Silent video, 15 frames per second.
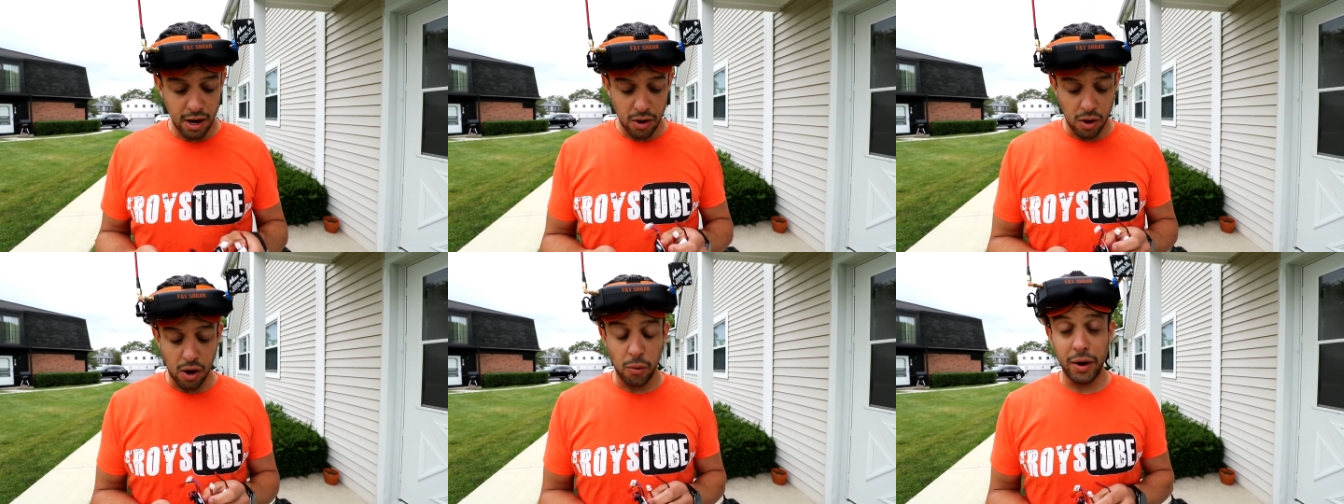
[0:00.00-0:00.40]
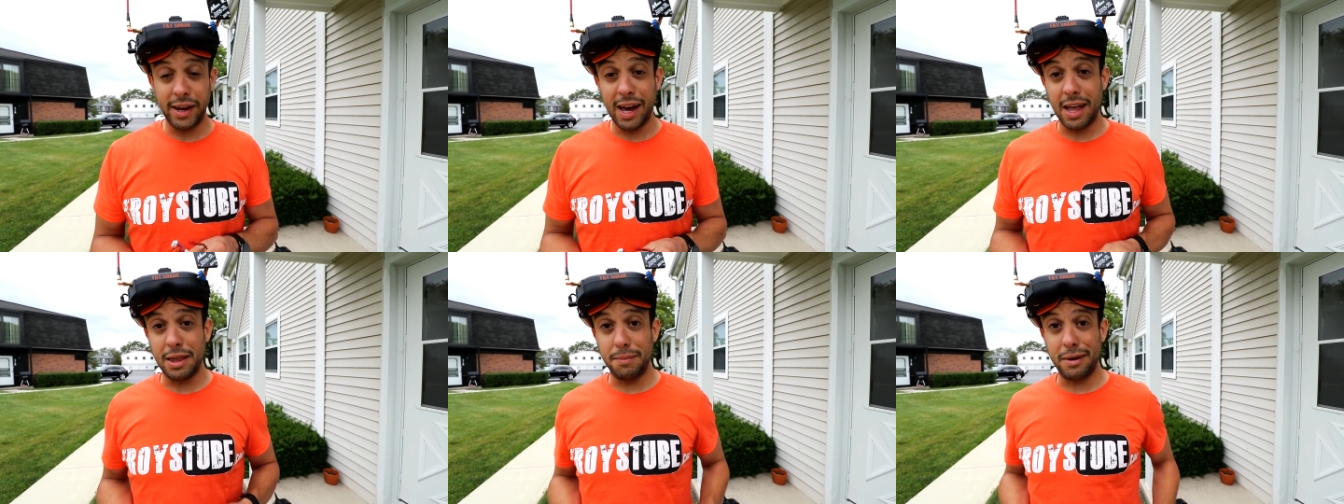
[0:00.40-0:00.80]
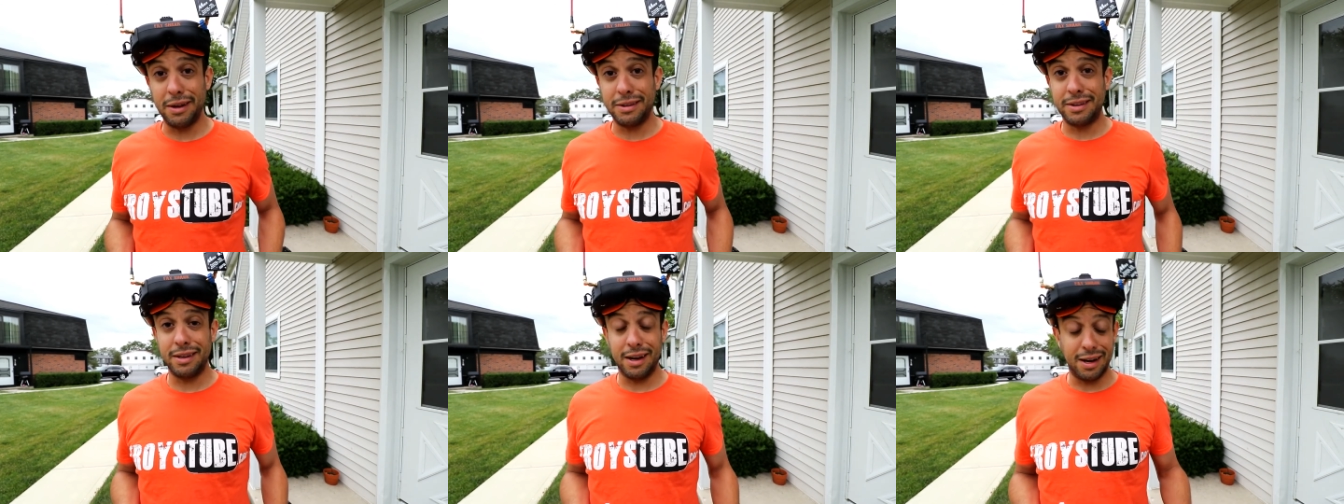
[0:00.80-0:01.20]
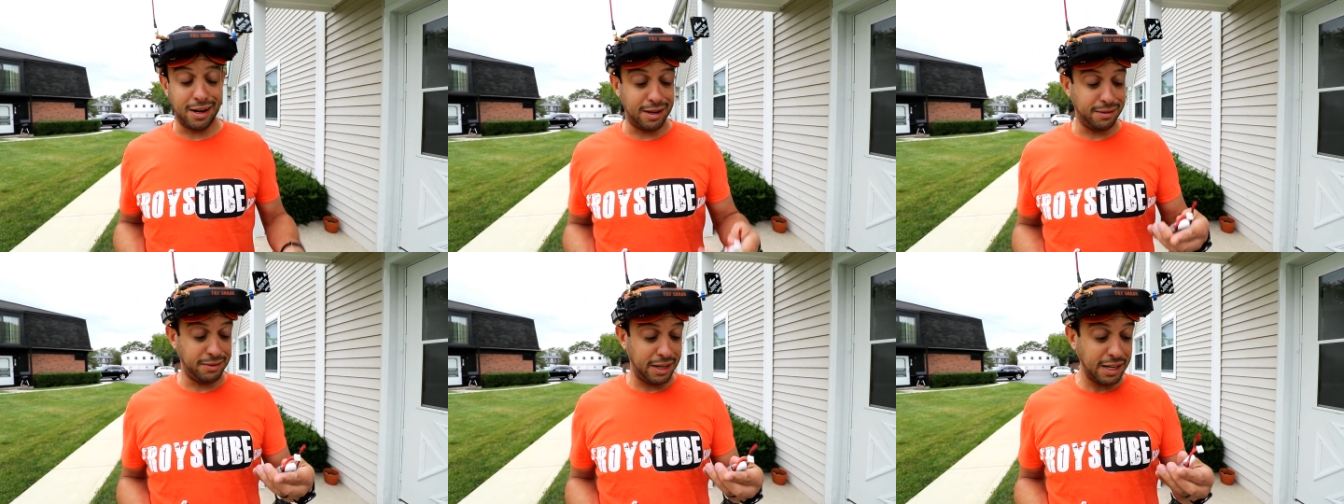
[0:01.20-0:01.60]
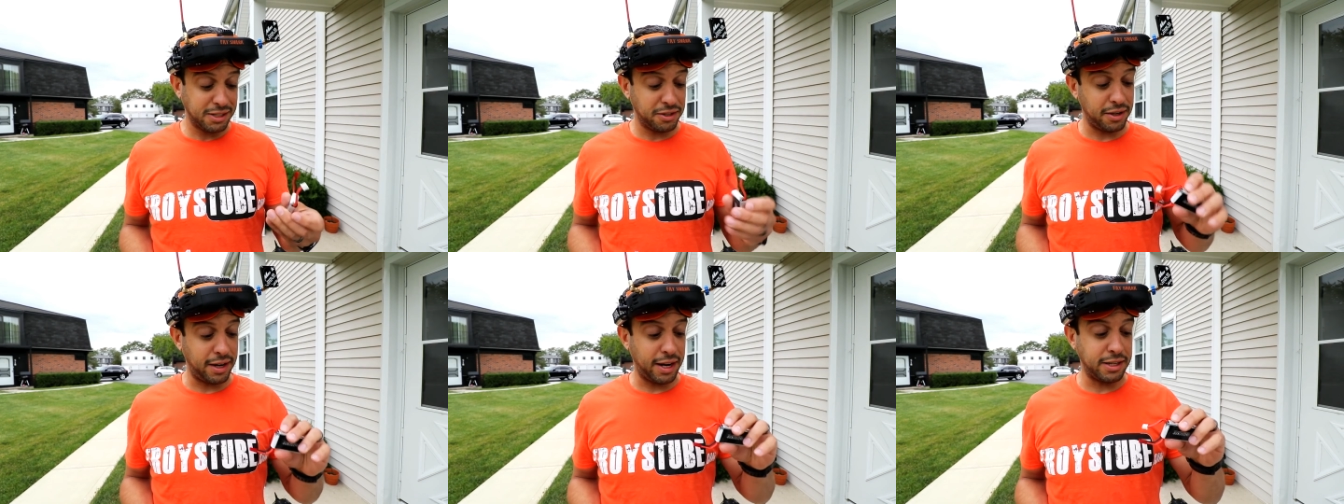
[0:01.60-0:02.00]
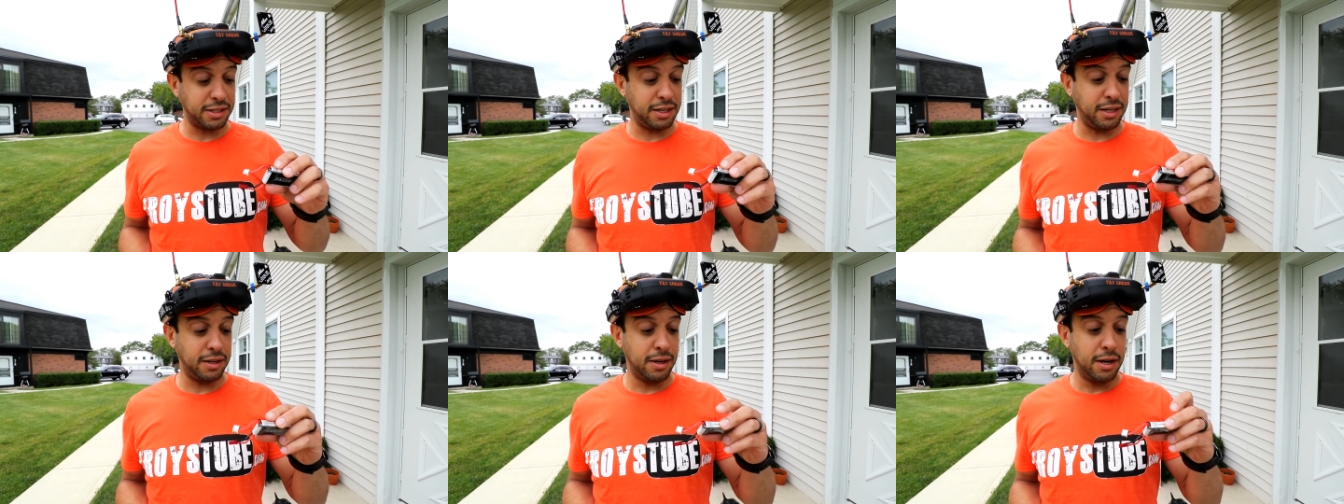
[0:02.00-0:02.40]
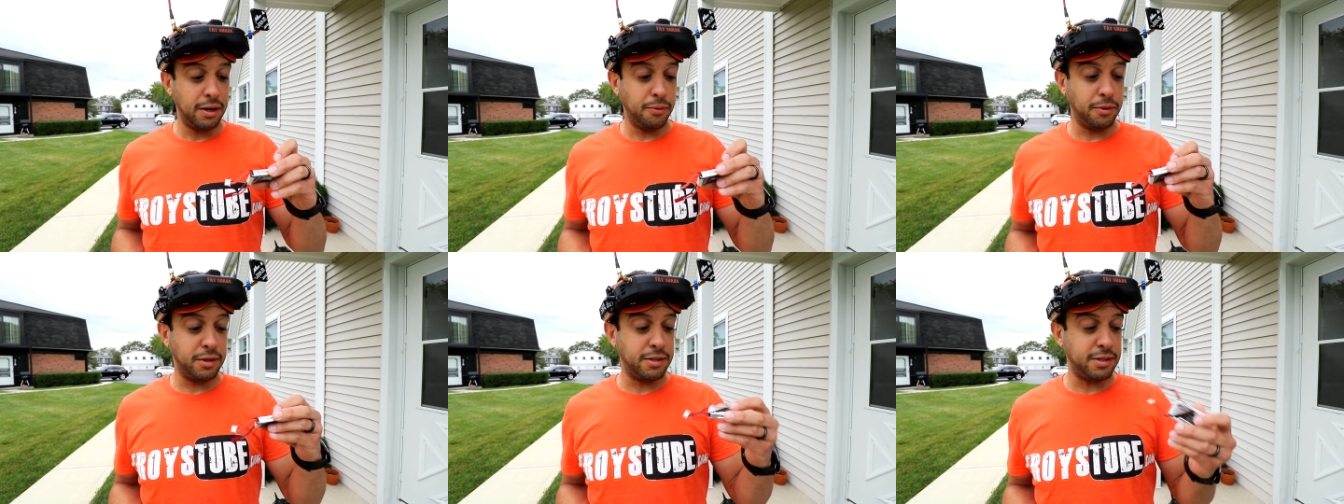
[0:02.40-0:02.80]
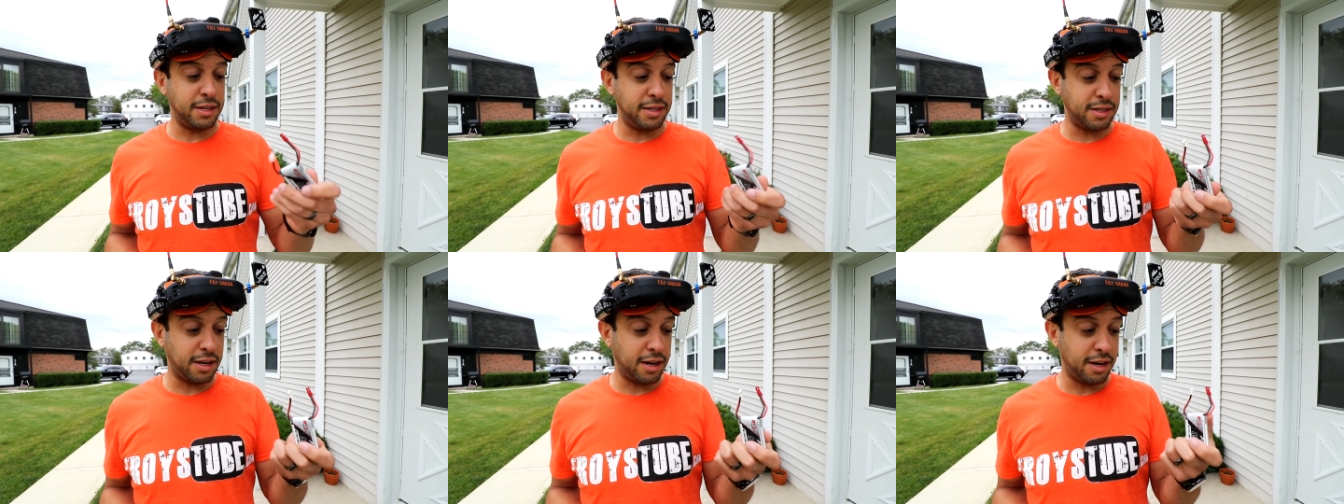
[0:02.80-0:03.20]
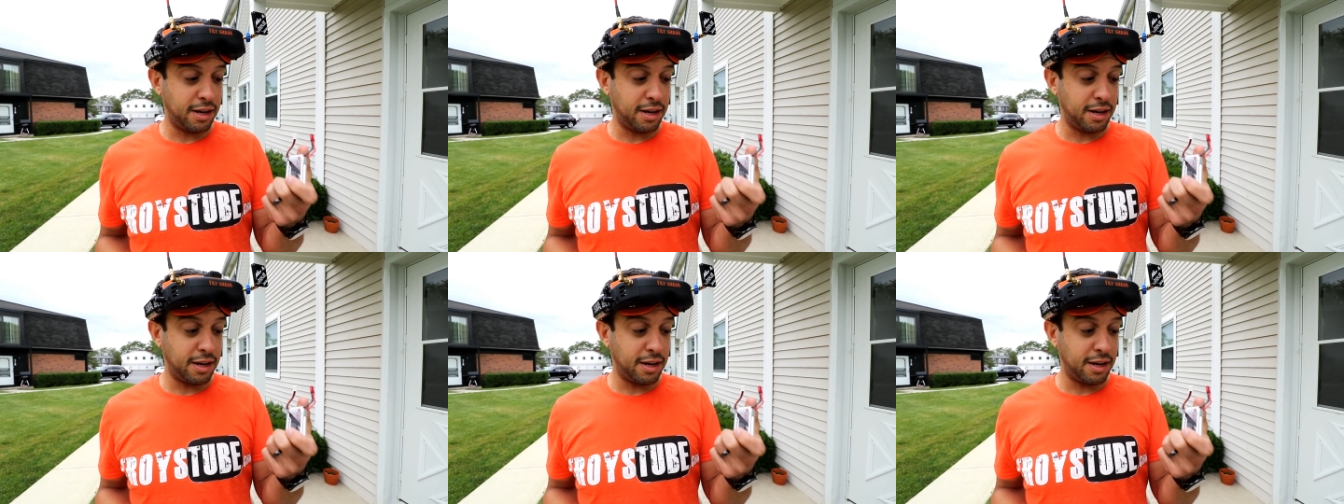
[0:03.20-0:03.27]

what I got in the mail yesterday actually was these